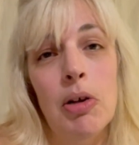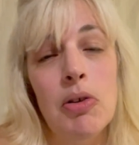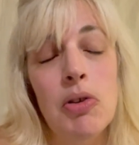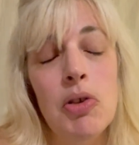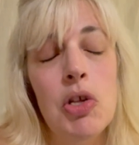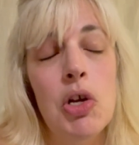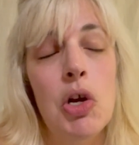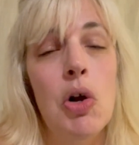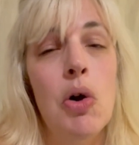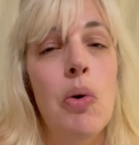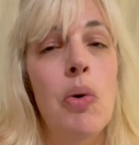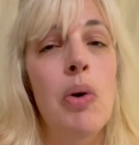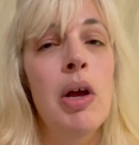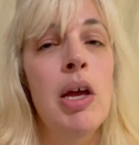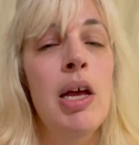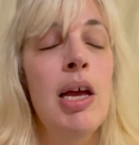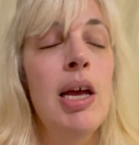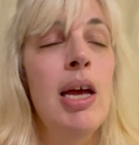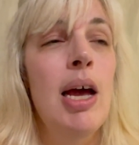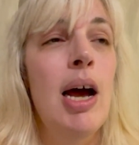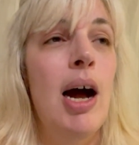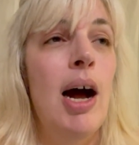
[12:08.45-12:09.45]
So
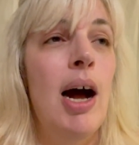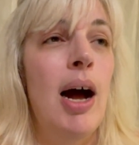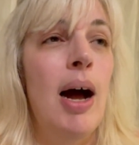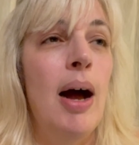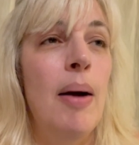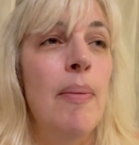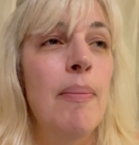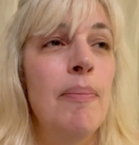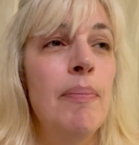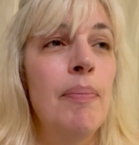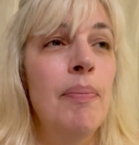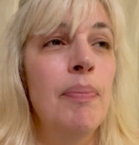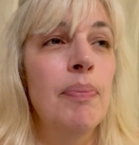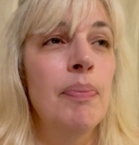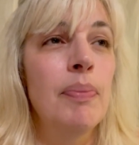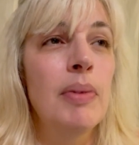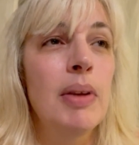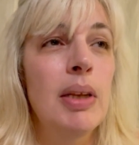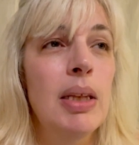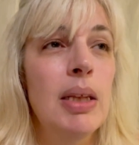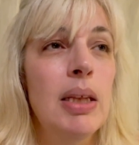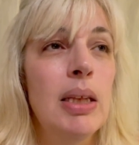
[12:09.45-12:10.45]

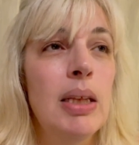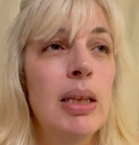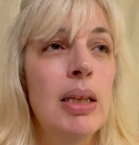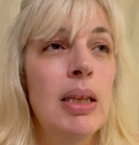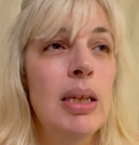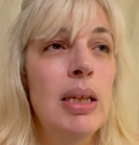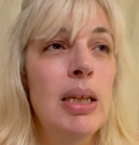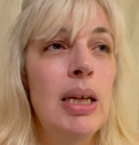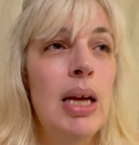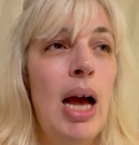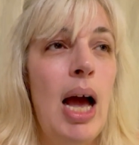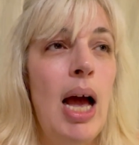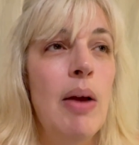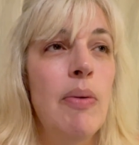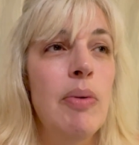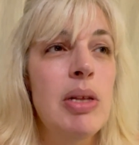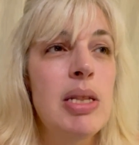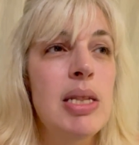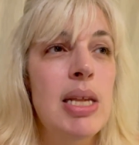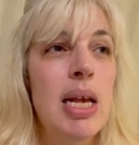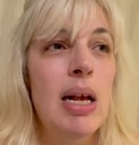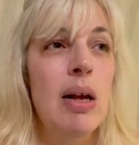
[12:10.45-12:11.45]
I
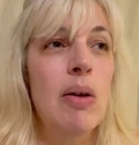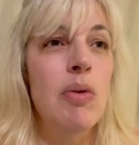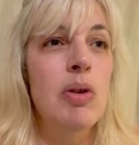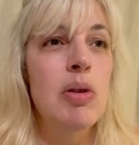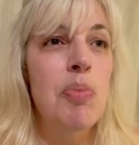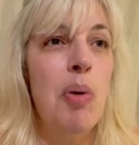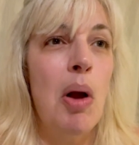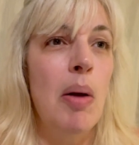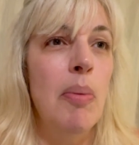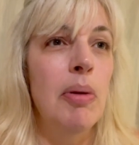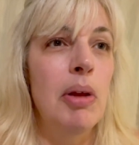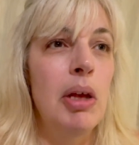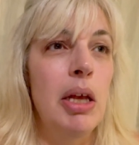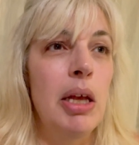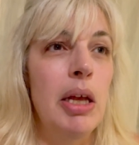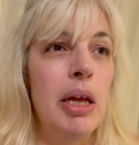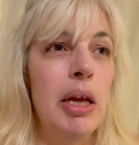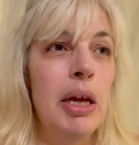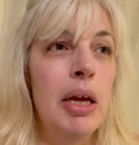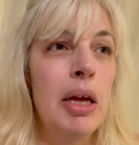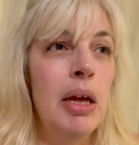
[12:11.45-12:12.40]
would say it was probably